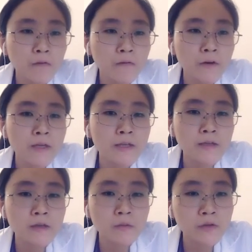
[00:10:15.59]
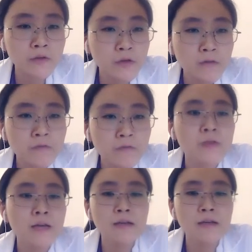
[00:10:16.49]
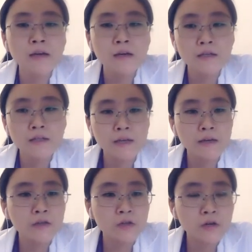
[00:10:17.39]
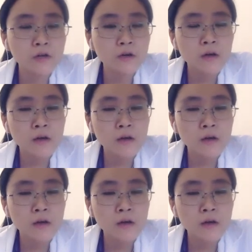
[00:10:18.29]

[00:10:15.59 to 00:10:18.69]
various research efforts and CAHR.